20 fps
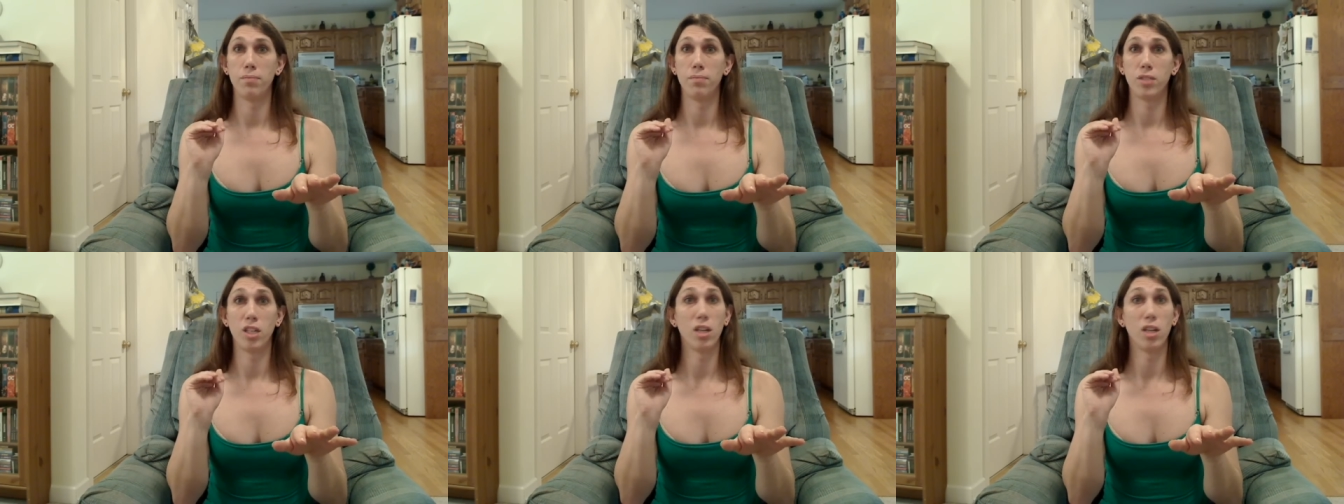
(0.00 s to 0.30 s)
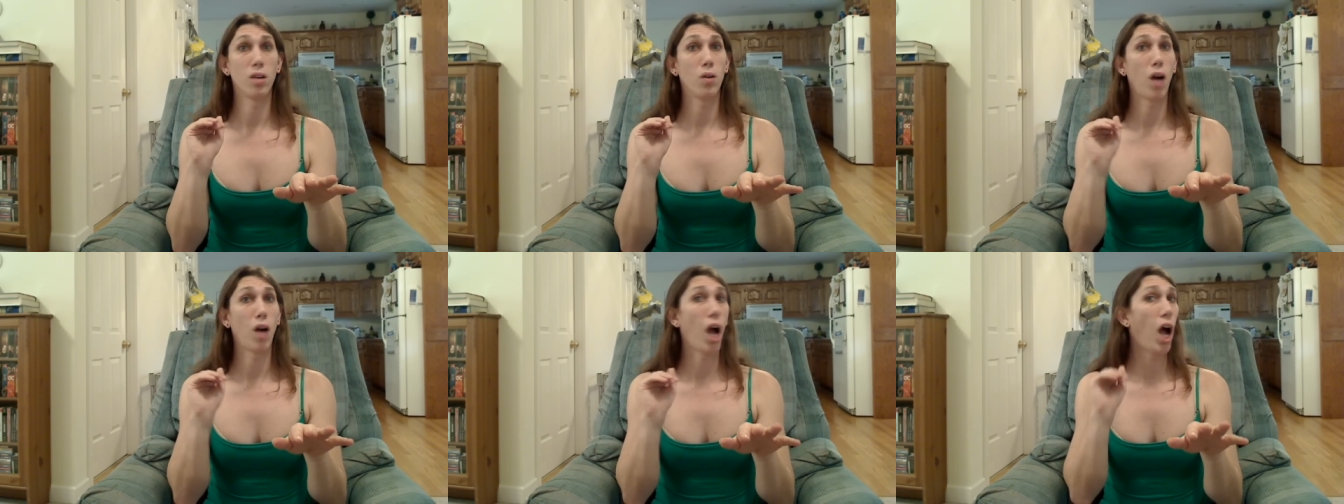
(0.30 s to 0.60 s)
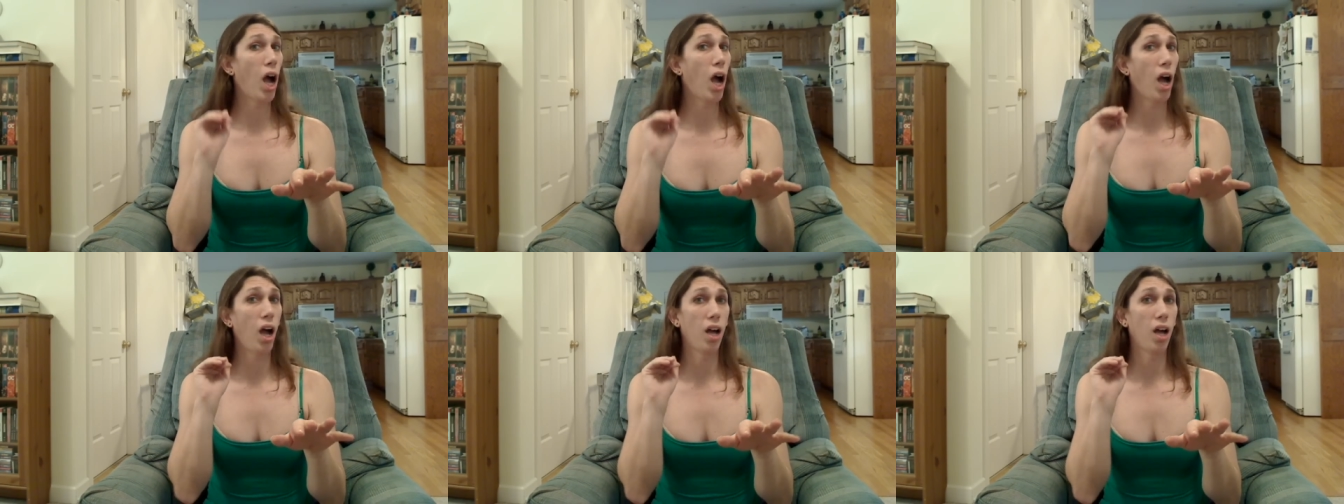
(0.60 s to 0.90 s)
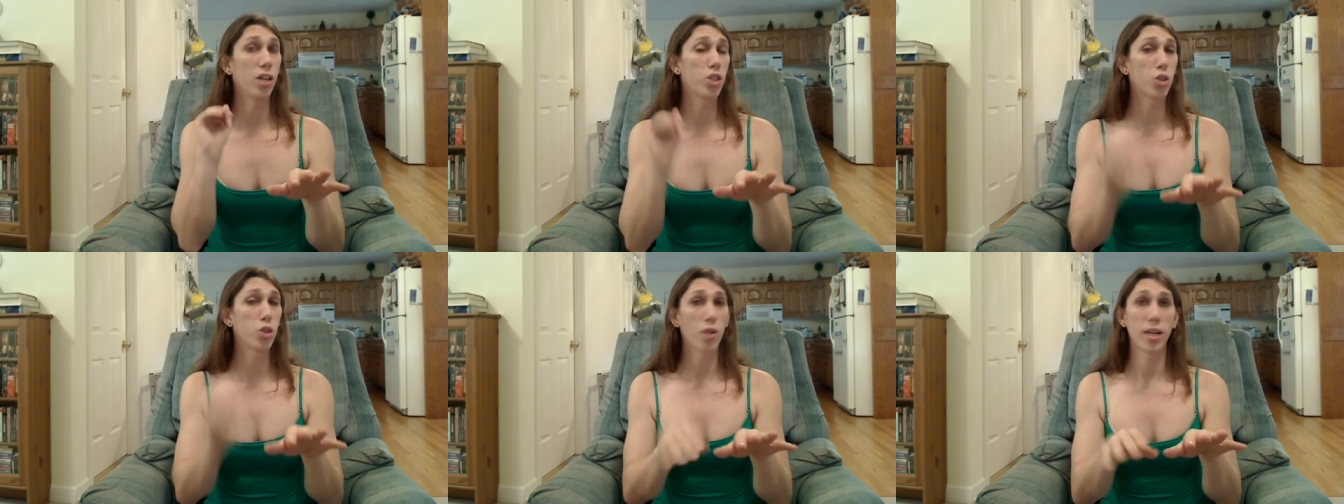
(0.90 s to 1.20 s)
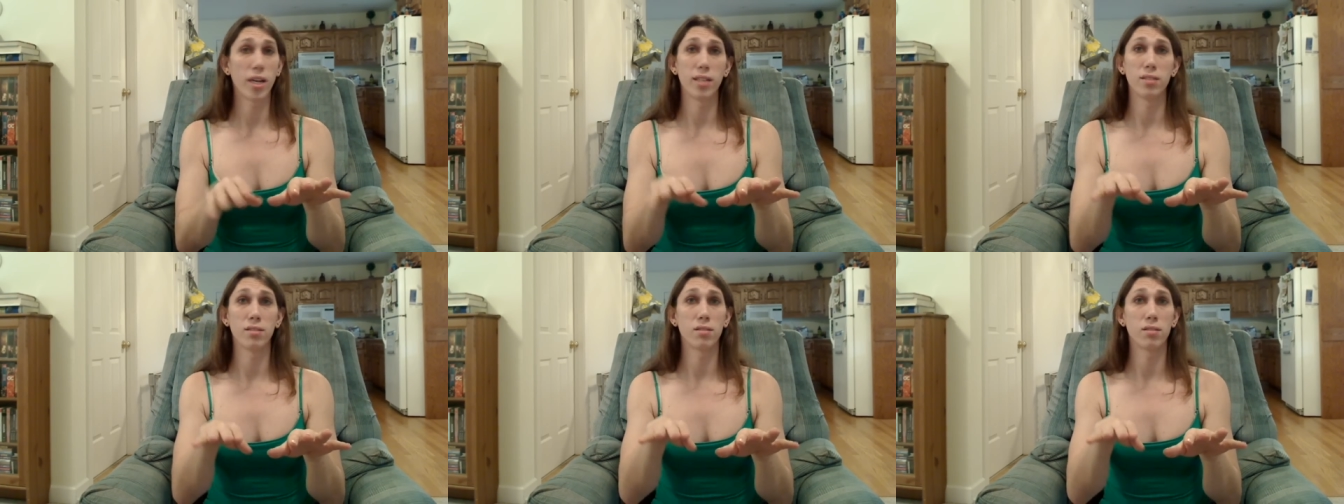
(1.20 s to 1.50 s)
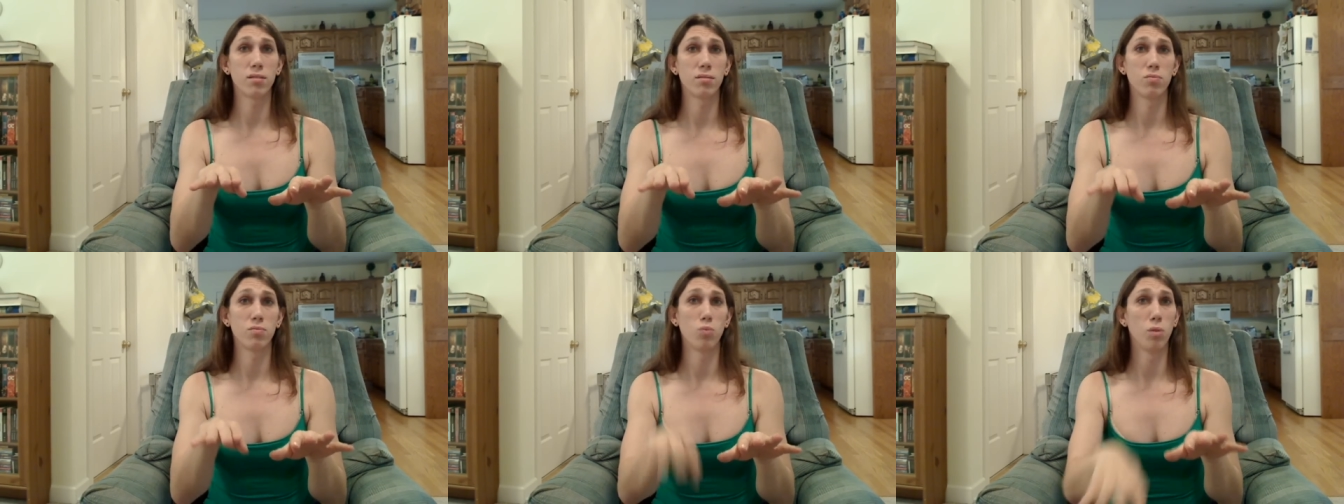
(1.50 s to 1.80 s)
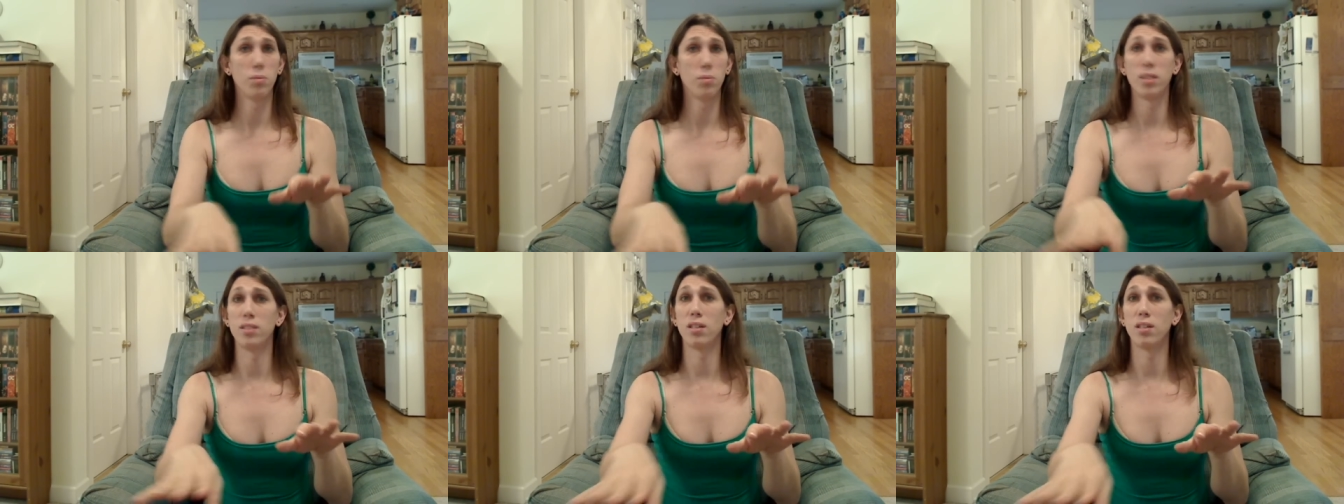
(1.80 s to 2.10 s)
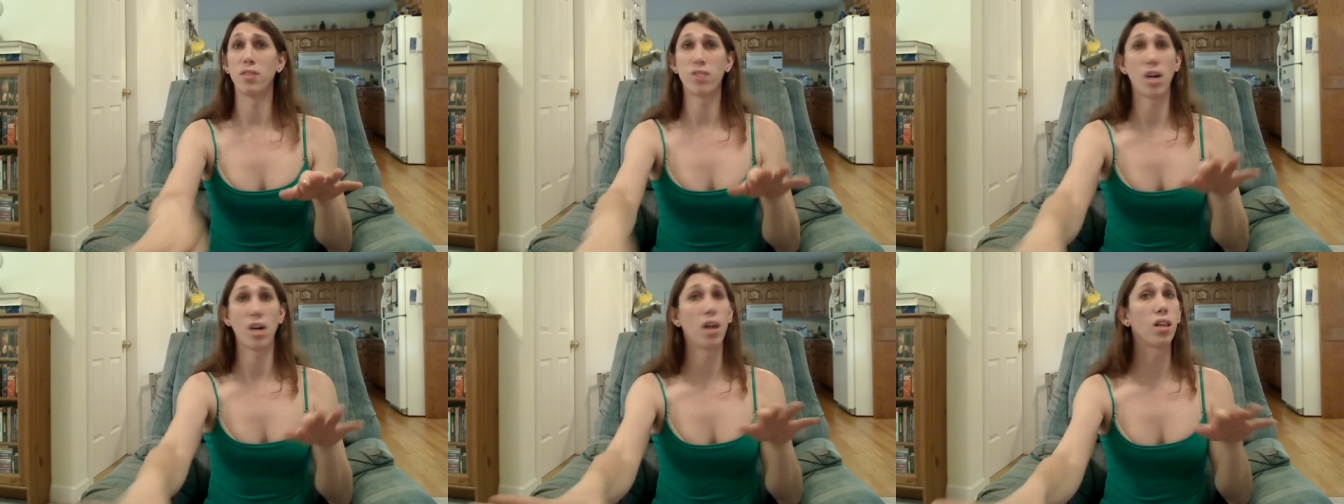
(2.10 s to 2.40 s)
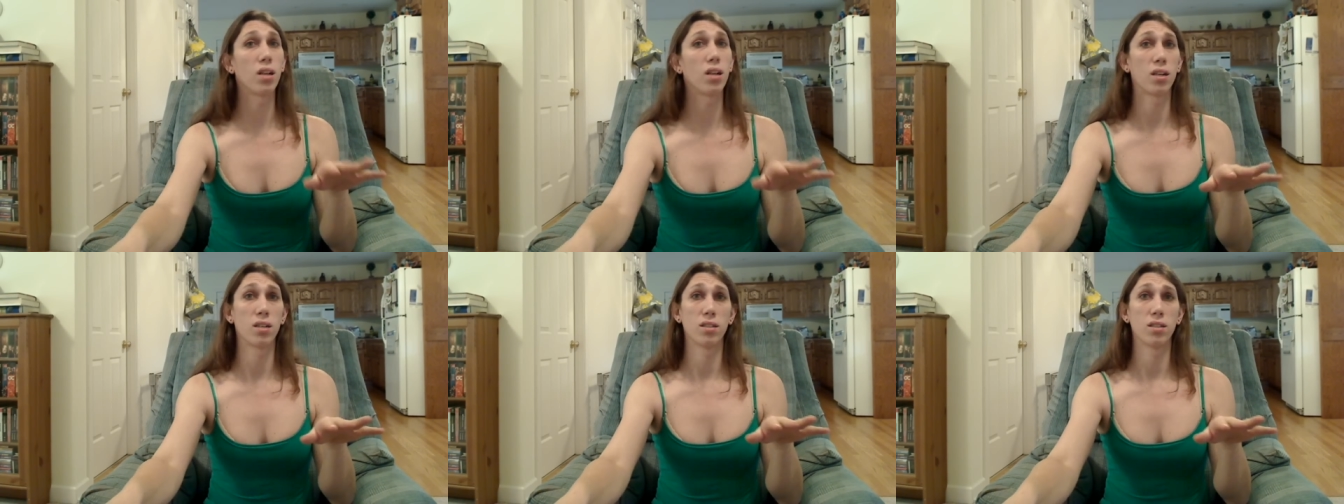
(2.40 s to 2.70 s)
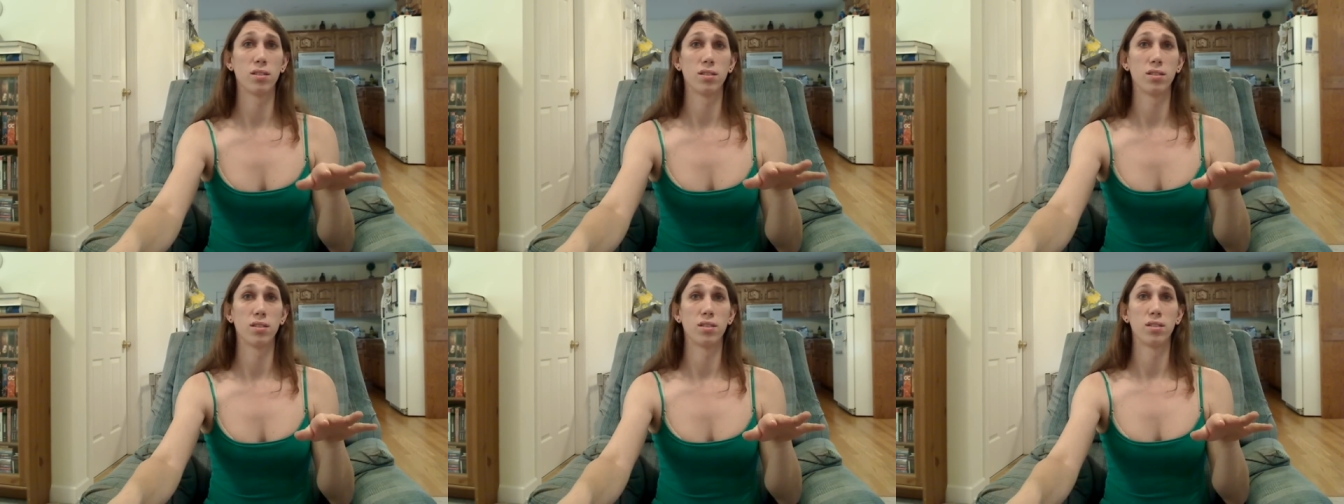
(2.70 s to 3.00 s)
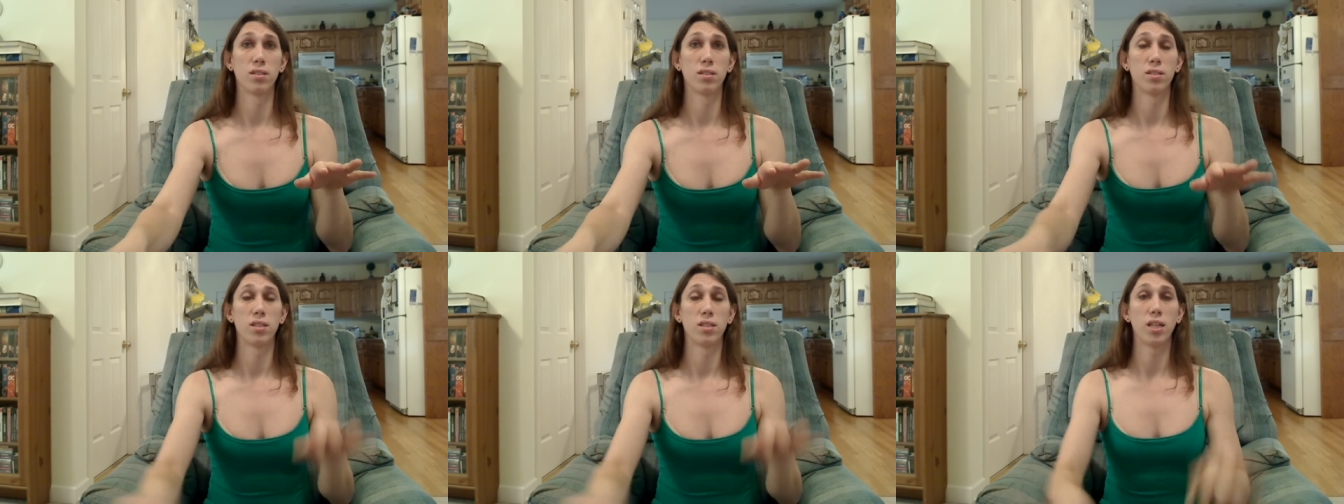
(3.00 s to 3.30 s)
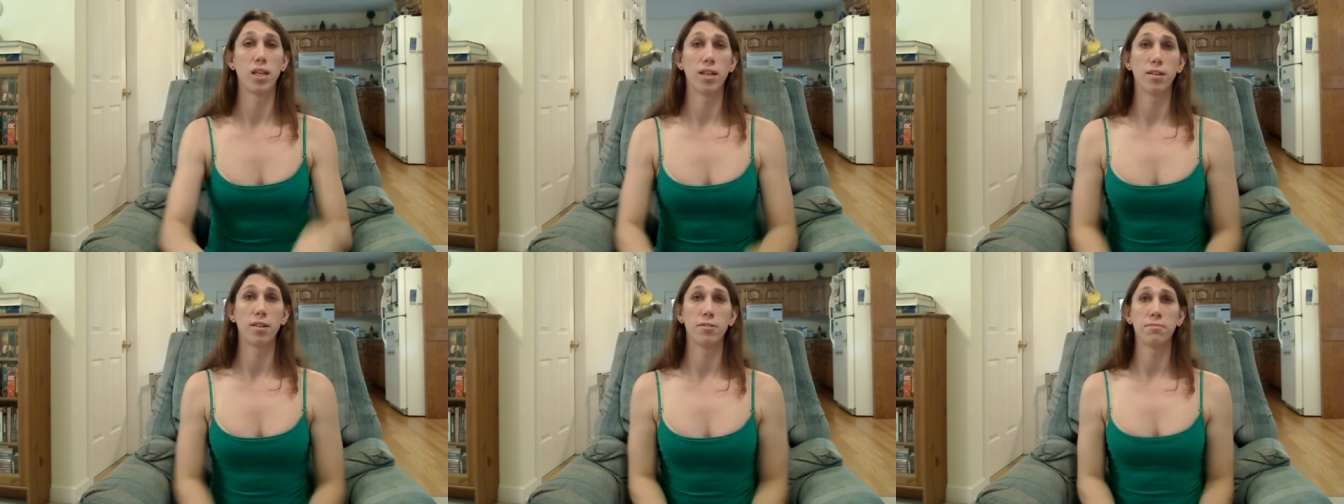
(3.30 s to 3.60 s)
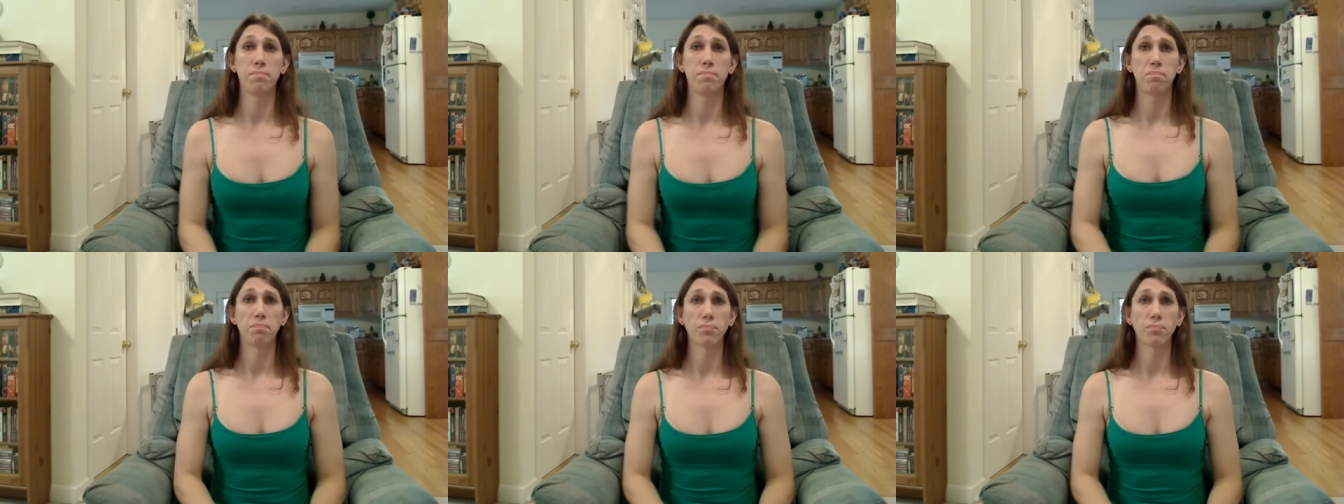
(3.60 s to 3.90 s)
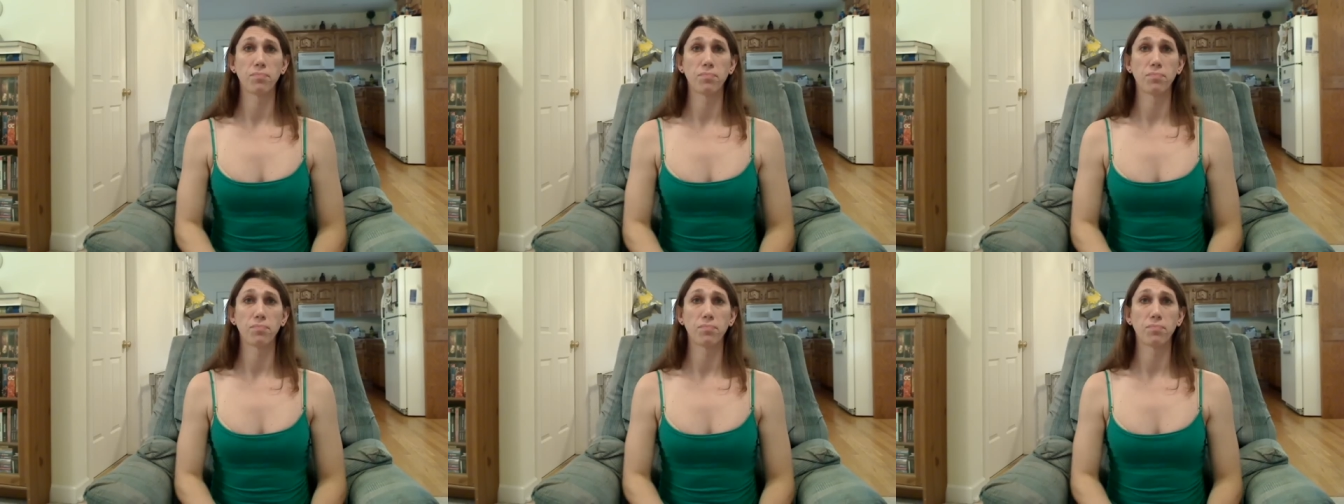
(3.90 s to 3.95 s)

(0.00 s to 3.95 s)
you know, a trans woman of color, you know?